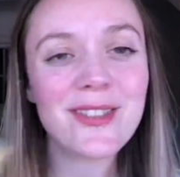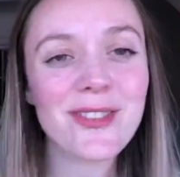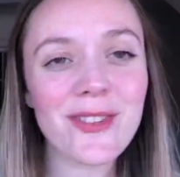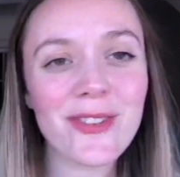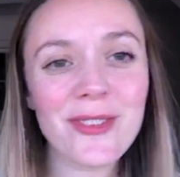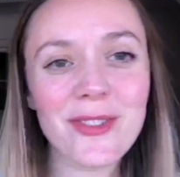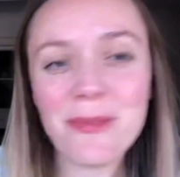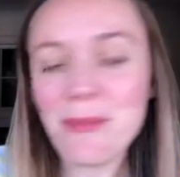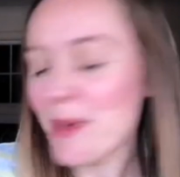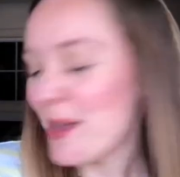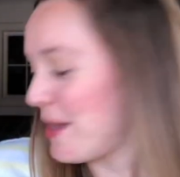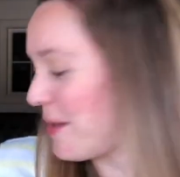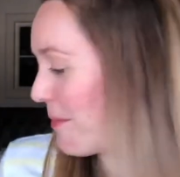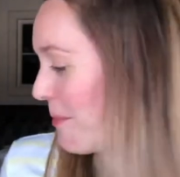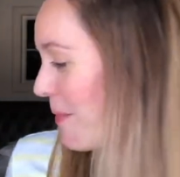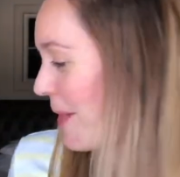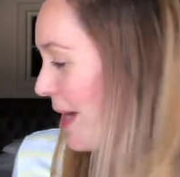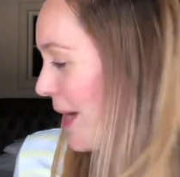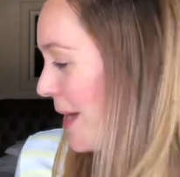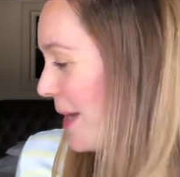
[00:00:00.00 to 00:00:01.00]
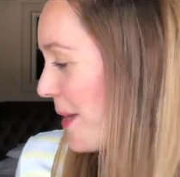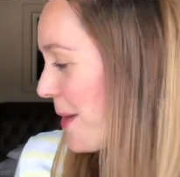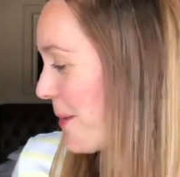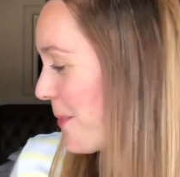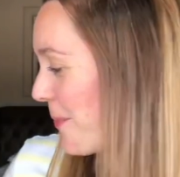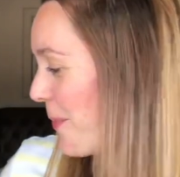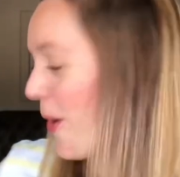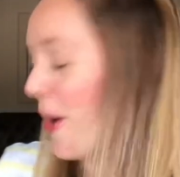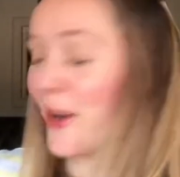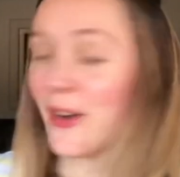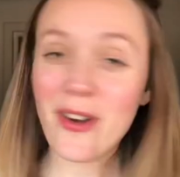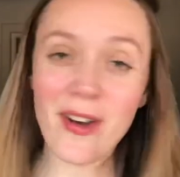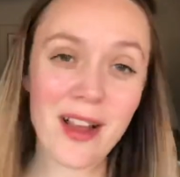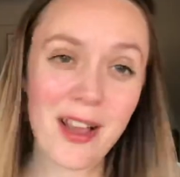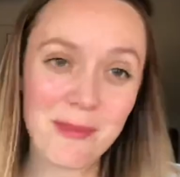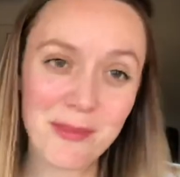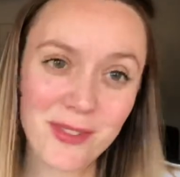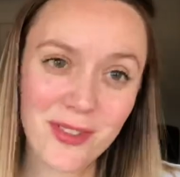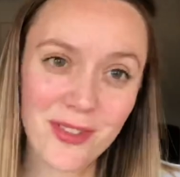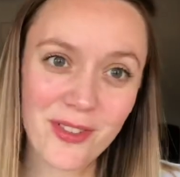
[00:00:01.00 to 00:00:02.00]
on them. My partner
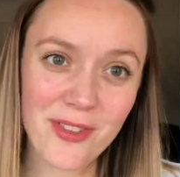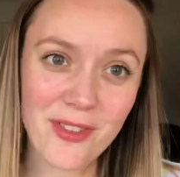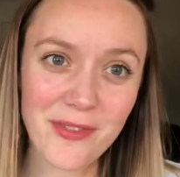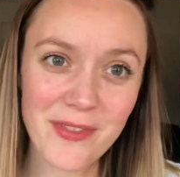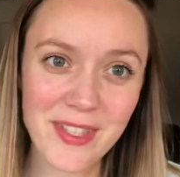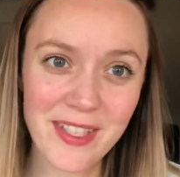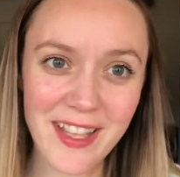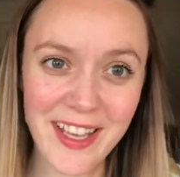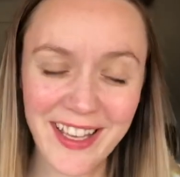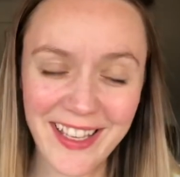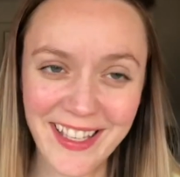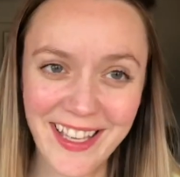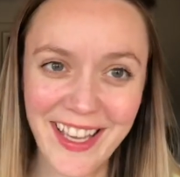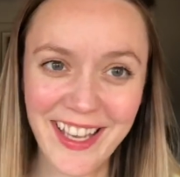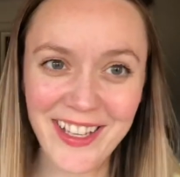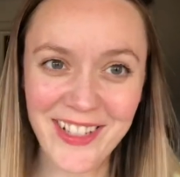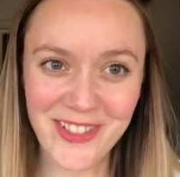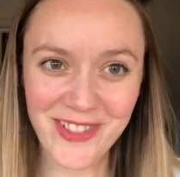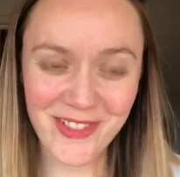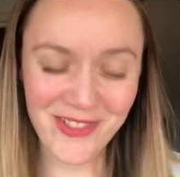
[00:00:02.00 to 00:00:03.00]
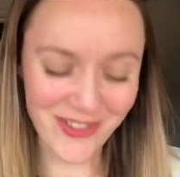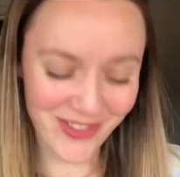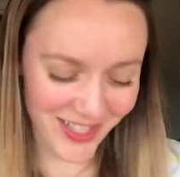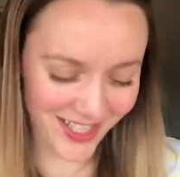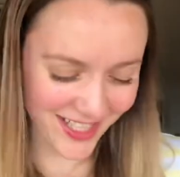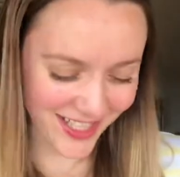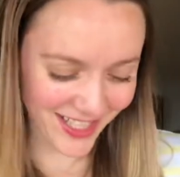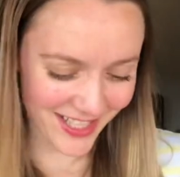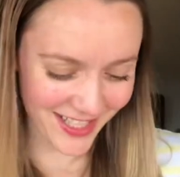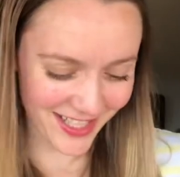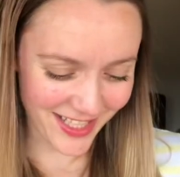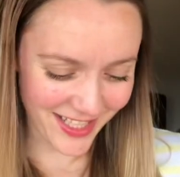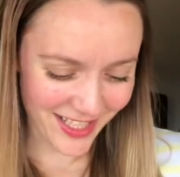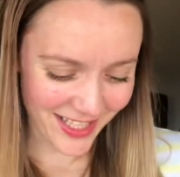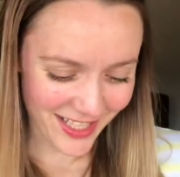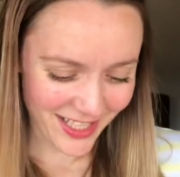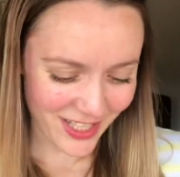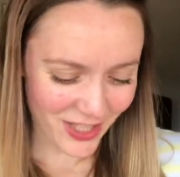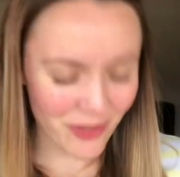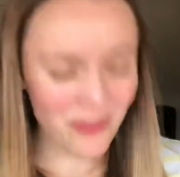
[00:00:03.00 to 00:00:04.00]
absolutely loves The Lion King, so
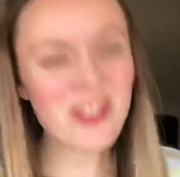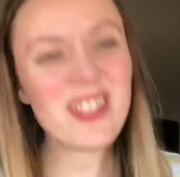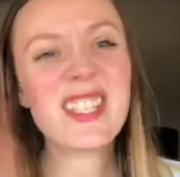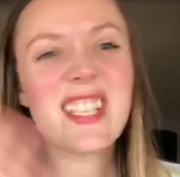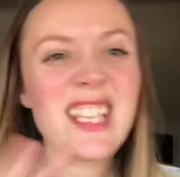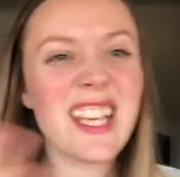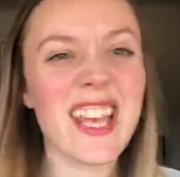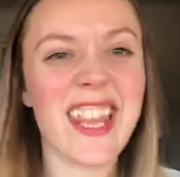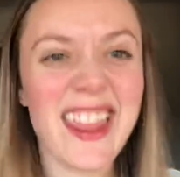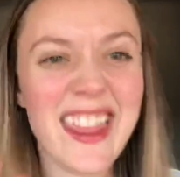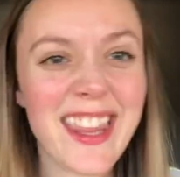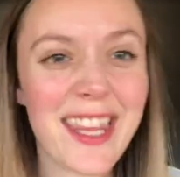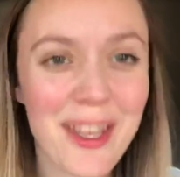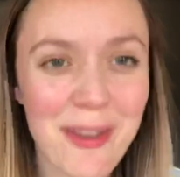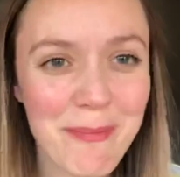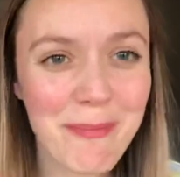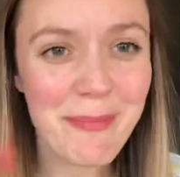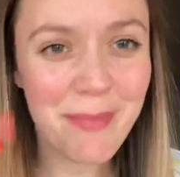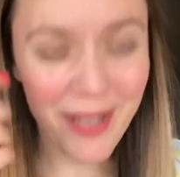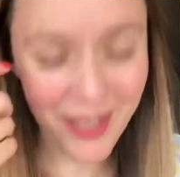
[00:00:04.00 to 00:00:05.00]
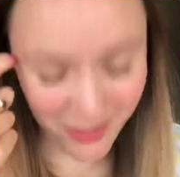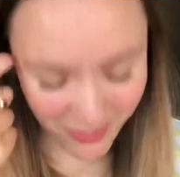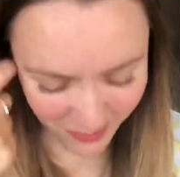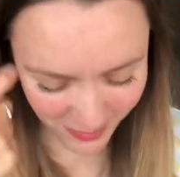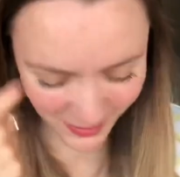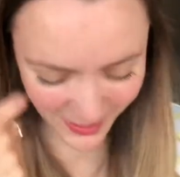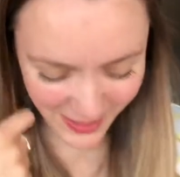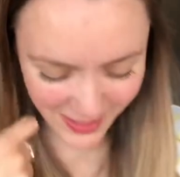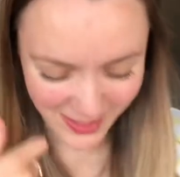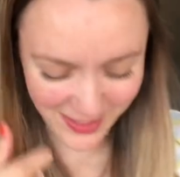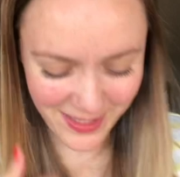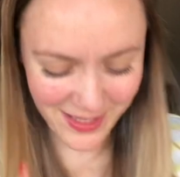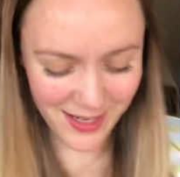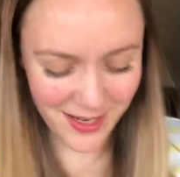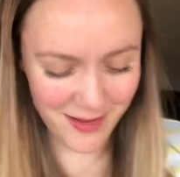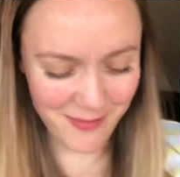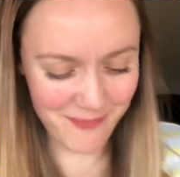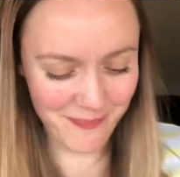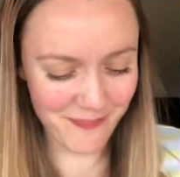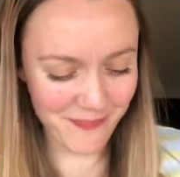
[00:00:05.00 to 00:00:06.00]
you'll see a theme, because
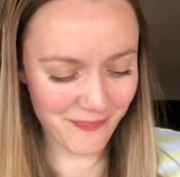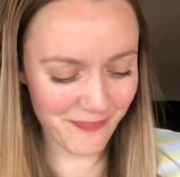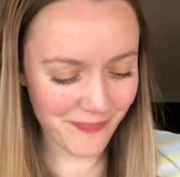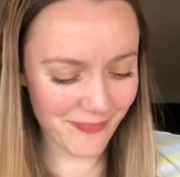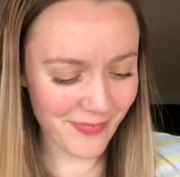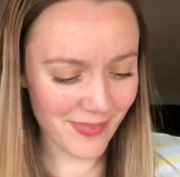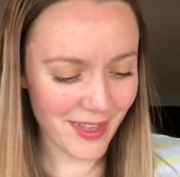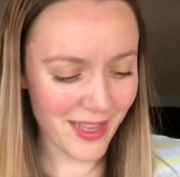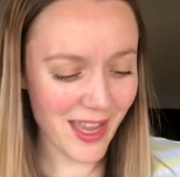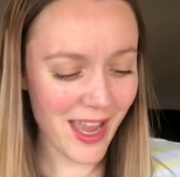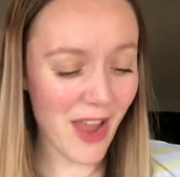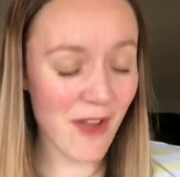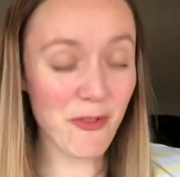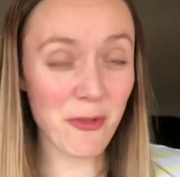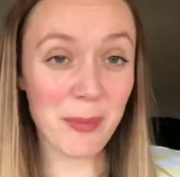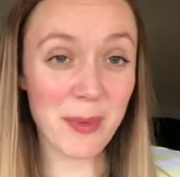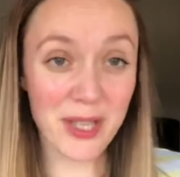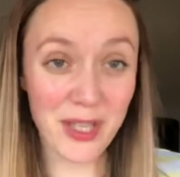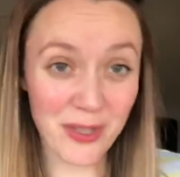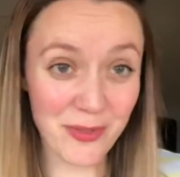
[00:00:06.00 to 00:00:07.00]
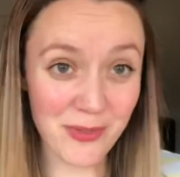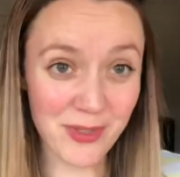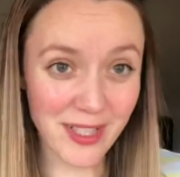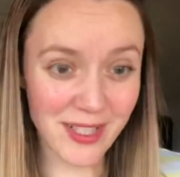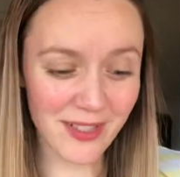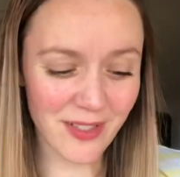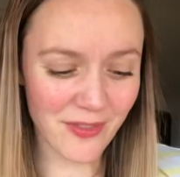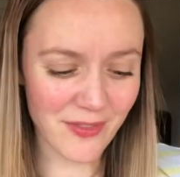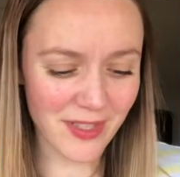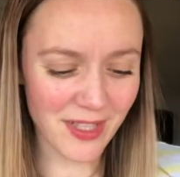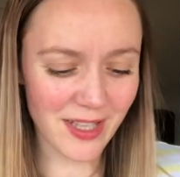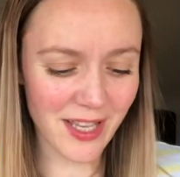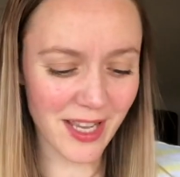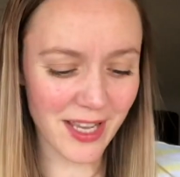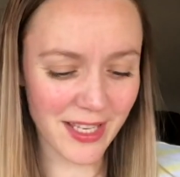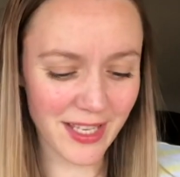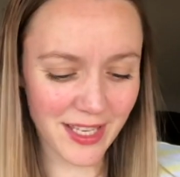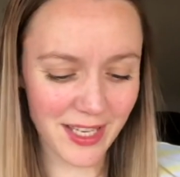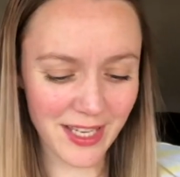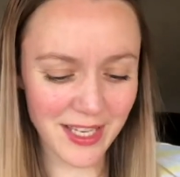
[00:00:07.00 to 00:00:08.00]
everybody knows he loves The
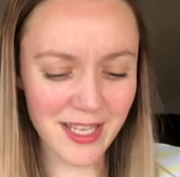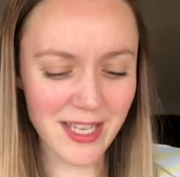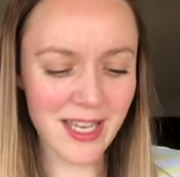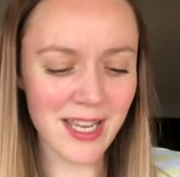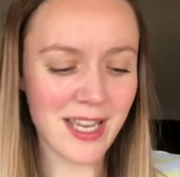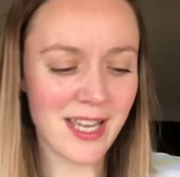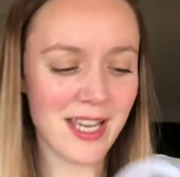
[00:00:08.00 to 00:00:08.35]
Lion King.